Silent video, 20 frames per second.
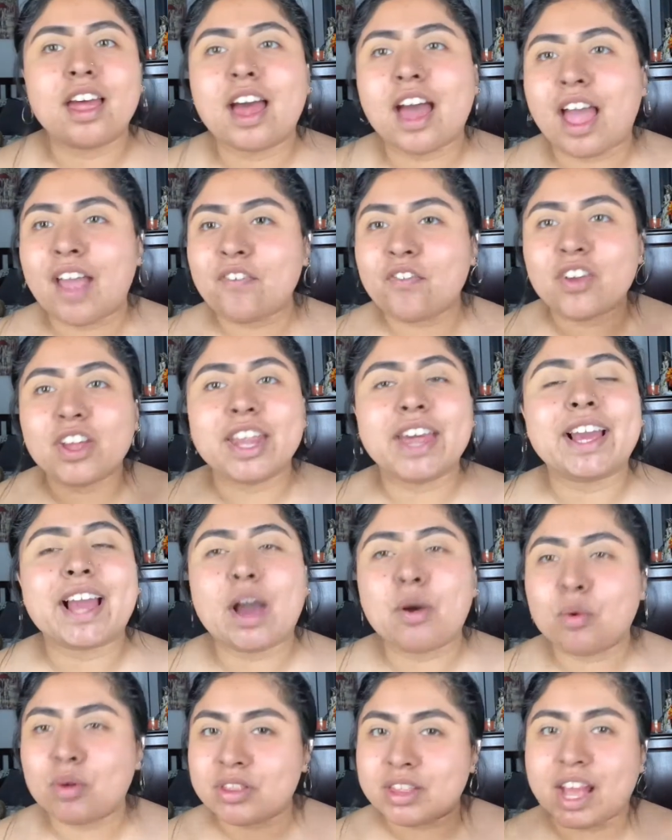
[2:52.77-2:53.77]
I feel like
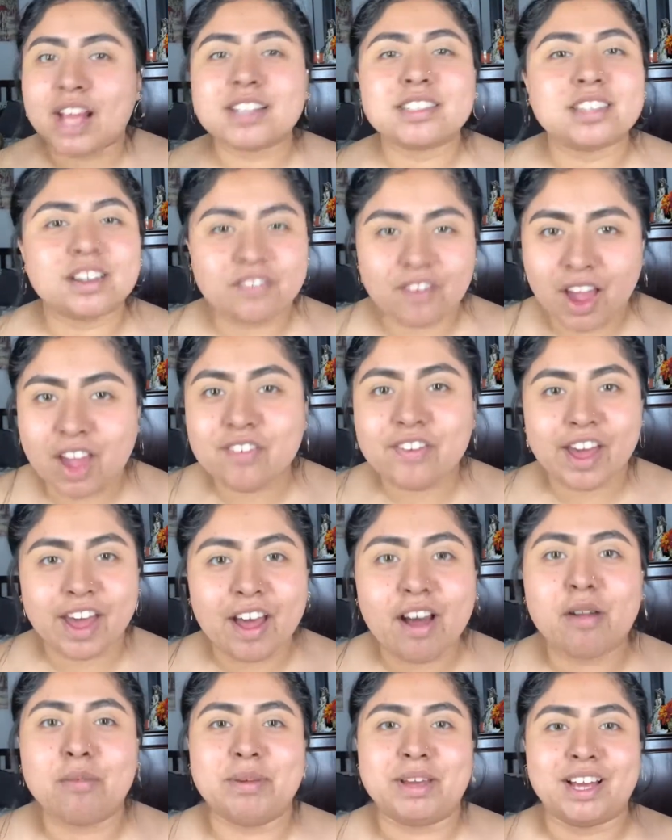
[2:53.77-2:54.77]
I will not survive
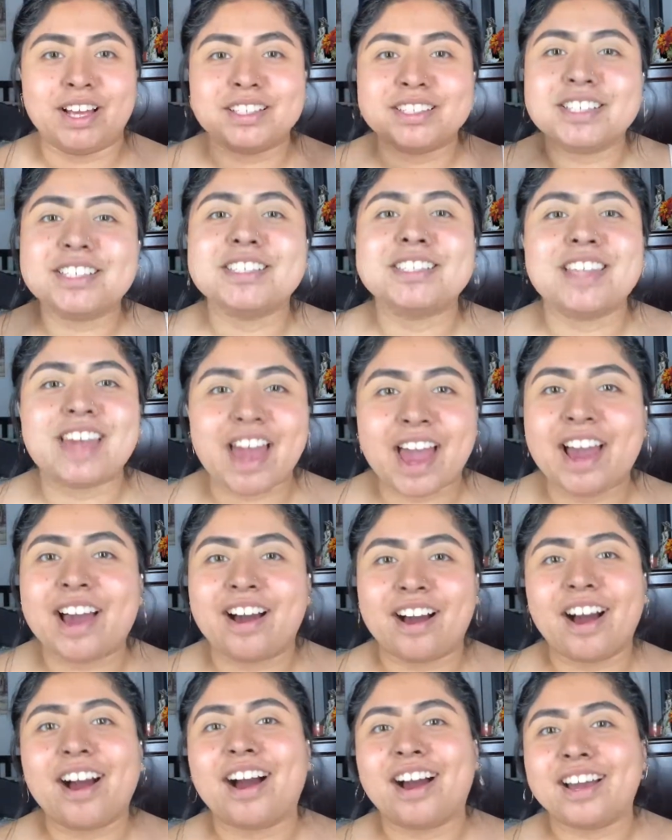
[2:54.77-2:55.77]
hell because it's that
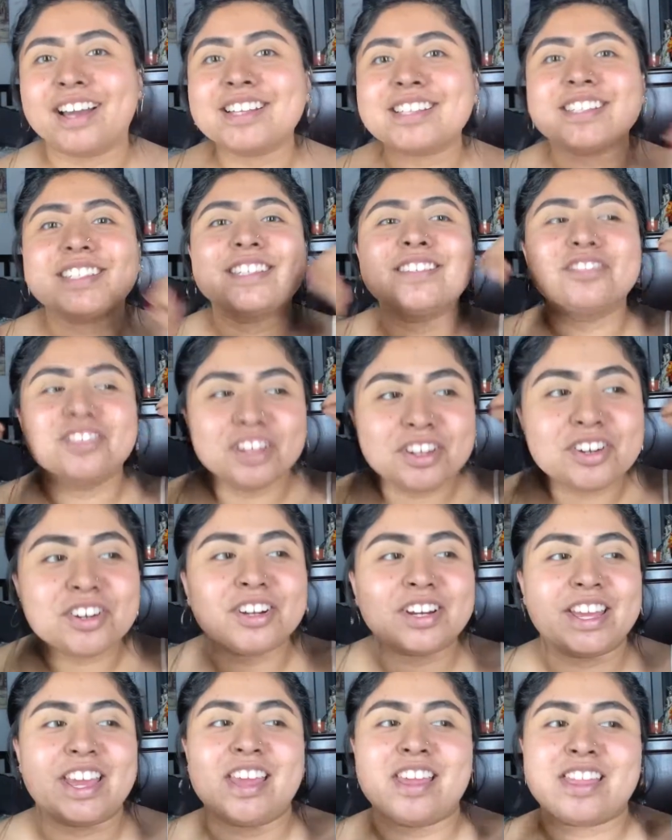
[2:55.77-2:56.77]
hot. It's
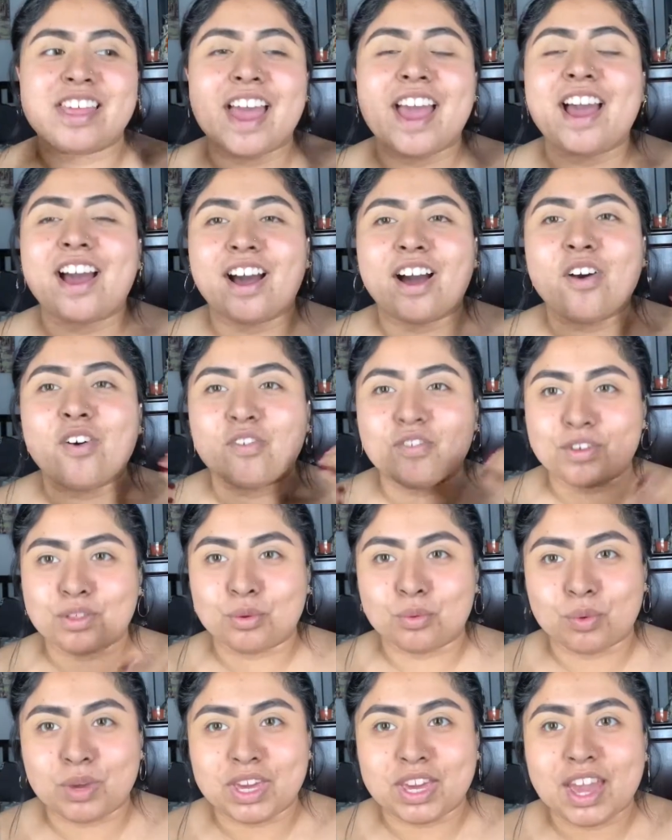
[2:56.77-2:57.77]
literally that hot over
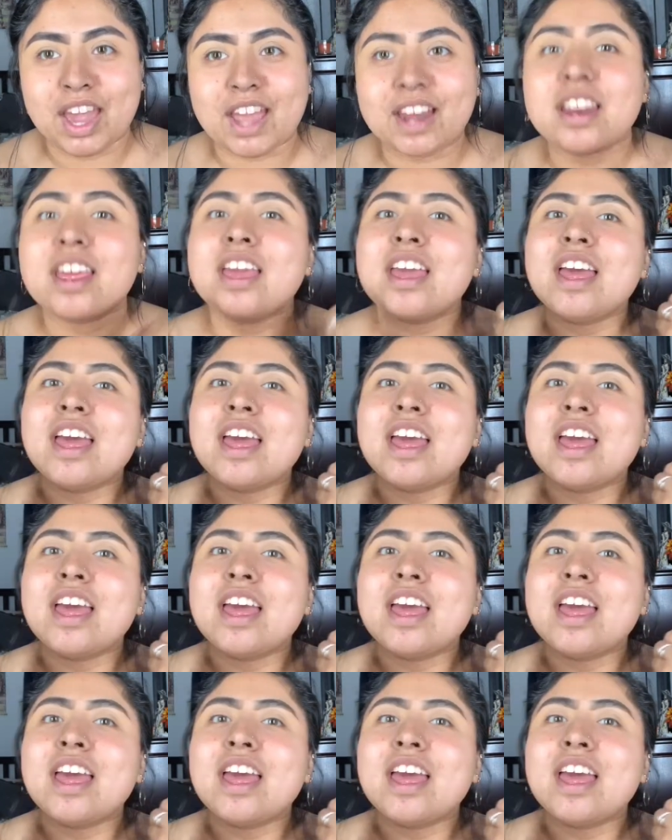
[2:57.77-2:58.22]
the weekend.